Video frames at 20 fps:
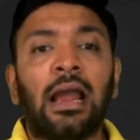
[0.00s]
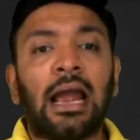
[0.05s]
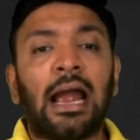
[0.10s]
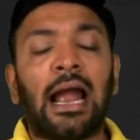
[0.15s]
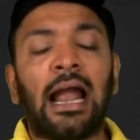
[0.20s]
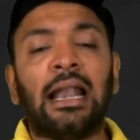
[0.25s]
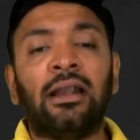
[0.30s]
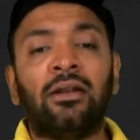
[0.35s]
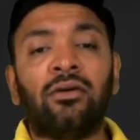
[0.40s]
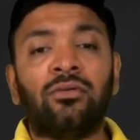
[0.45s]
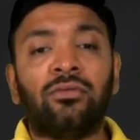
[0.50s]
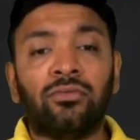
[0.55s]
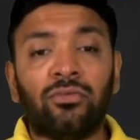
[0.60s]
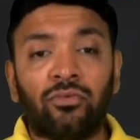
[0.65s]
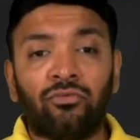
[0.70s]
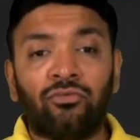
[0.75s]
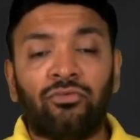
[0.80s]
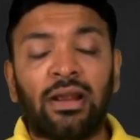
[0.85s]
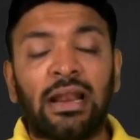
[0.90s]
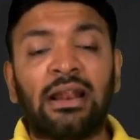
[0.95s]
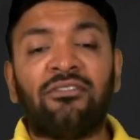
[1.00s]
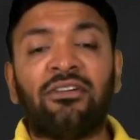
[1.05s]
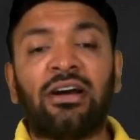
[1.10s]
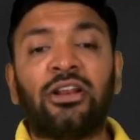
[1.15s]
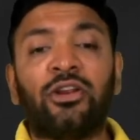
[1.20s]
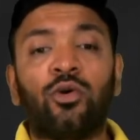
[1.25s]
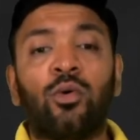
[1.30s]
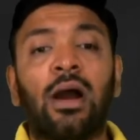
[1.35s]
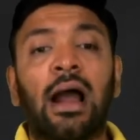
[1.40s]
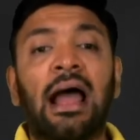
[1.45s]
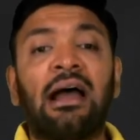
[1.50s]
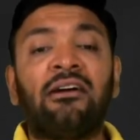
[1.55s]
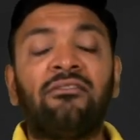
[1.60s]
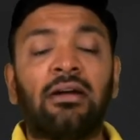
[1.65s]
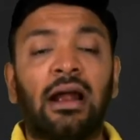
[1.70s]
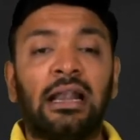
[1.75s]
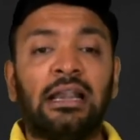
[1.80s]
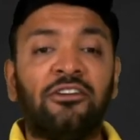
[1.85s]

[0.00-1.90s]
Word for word: And whenever you have a